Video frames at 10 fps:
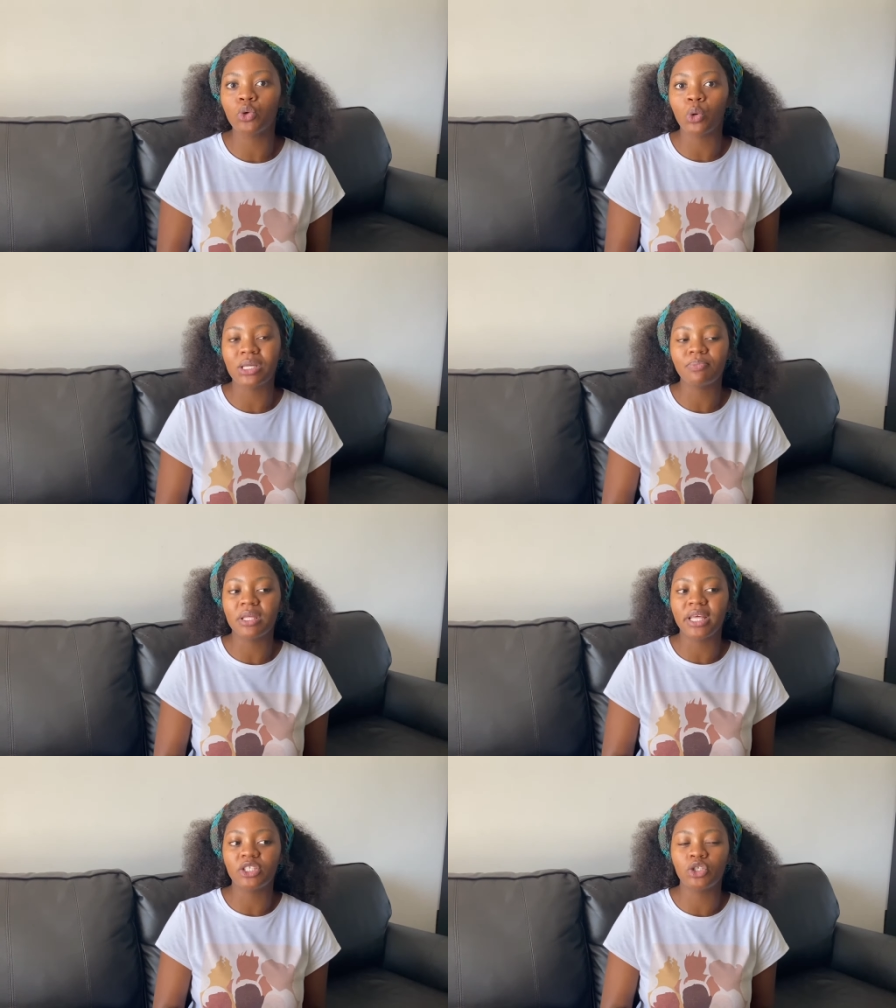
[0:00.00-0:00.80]
or something
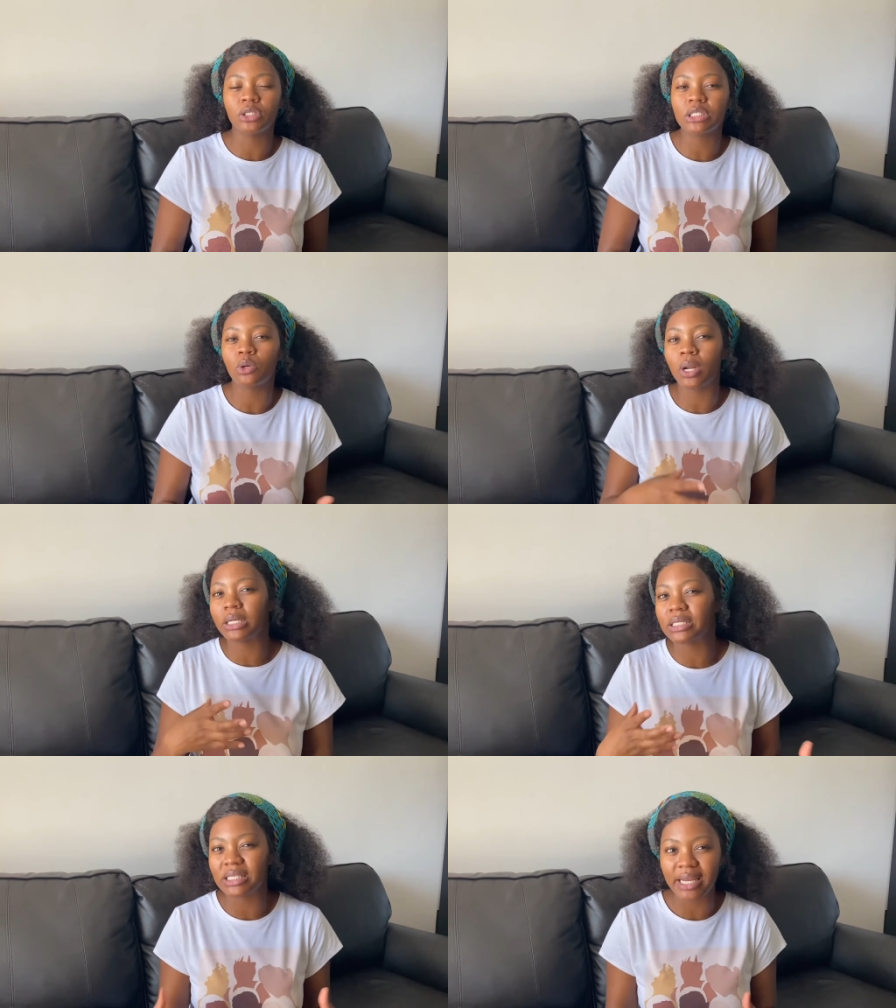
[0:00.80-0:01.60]
that you just don't
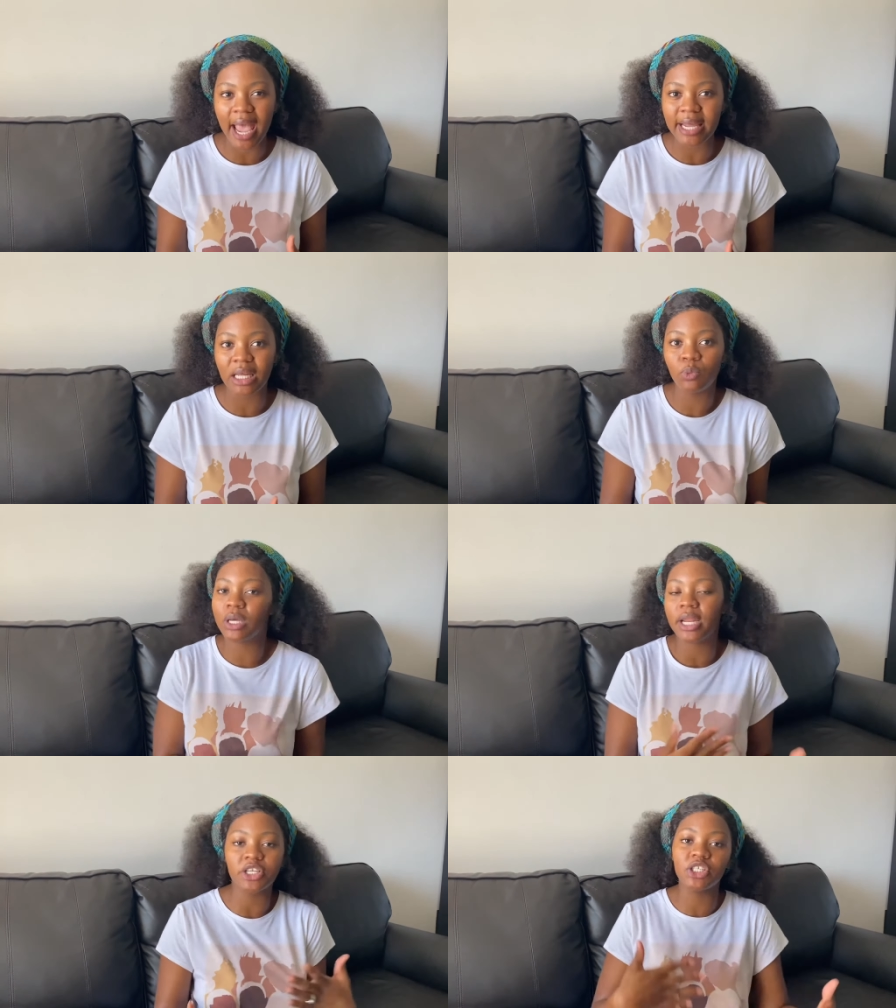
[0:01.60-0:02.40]
understand, and we can
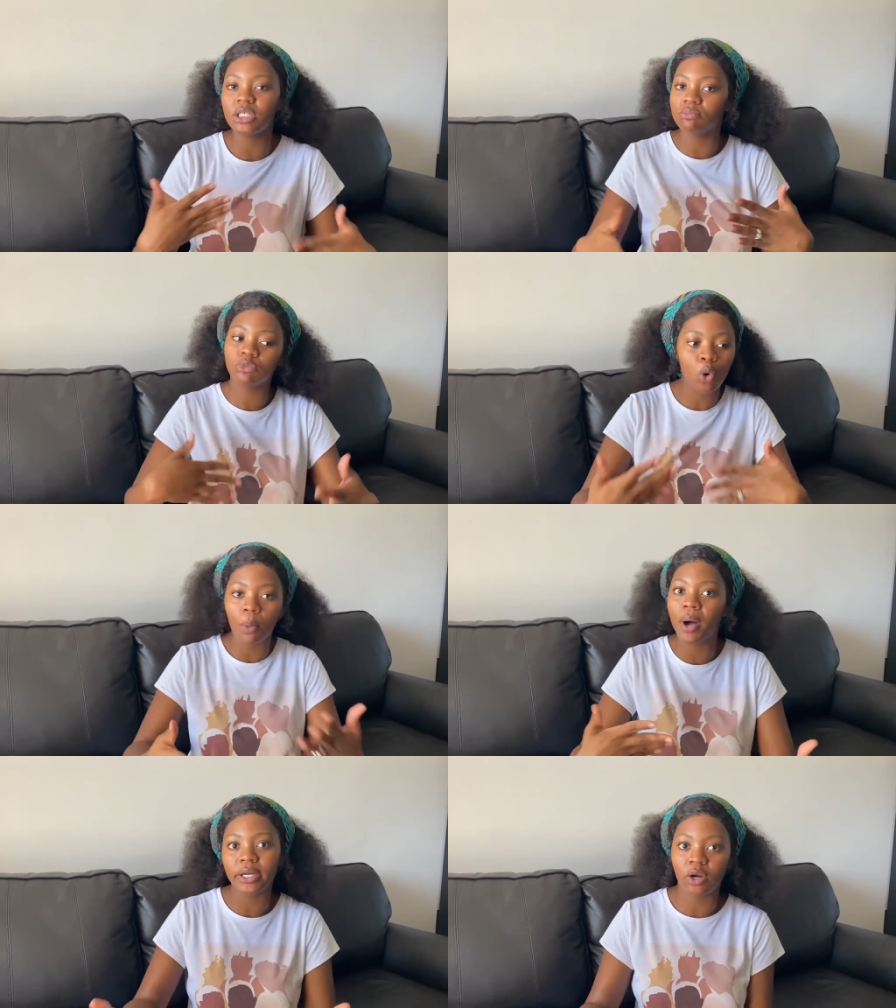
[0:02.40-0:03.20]
actually talk
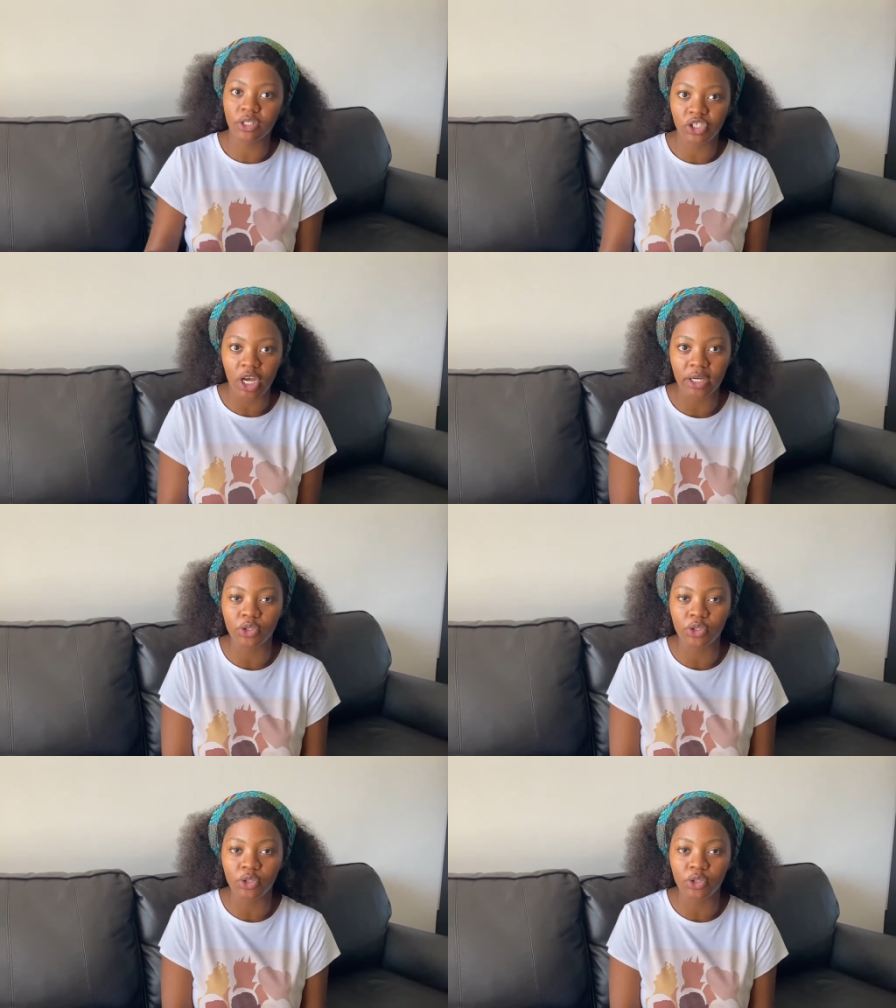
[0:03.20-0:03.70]
about it on this channel.